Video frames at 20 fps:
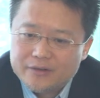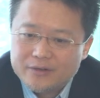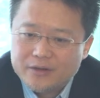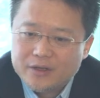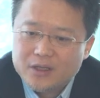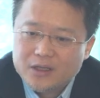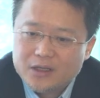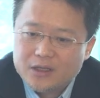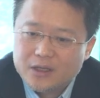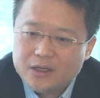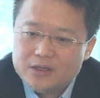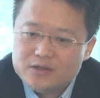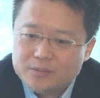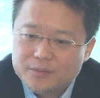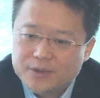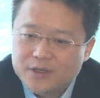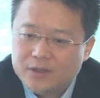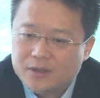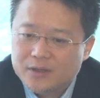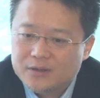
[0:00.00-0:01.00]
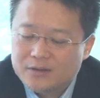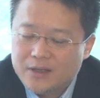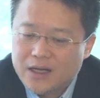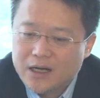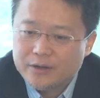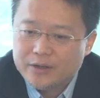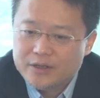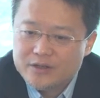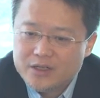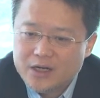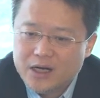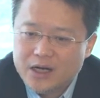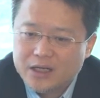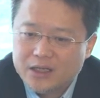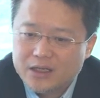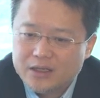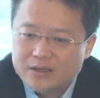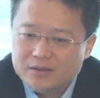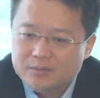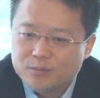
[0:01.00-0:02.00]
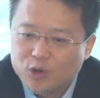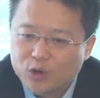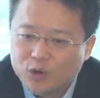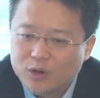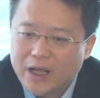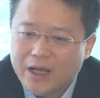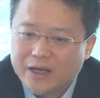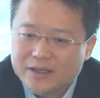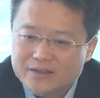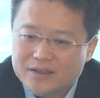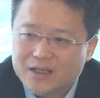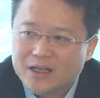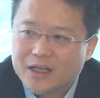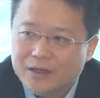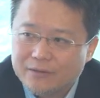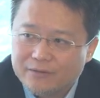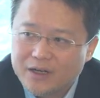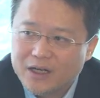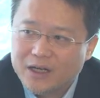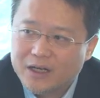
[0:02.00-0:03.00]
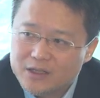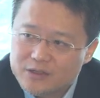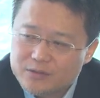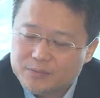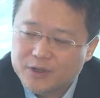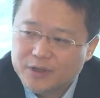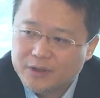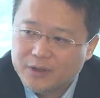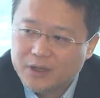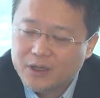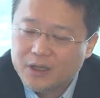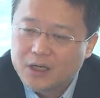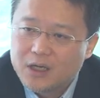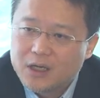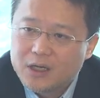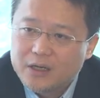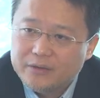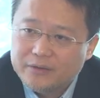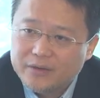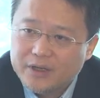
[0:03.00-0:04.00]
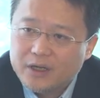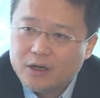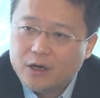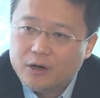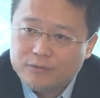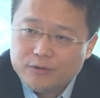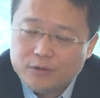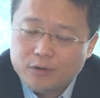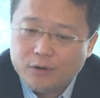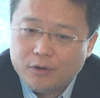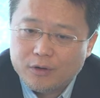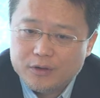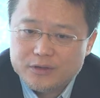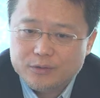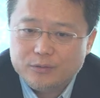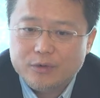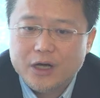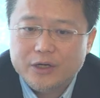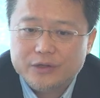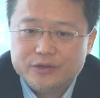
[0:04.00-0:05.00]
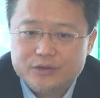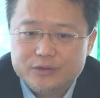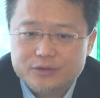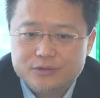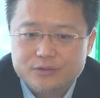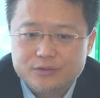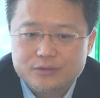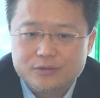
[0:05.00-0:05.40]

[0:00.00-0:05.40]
think entrepreneurs now in China is more like Silicon Valley entrepreneur. They of course want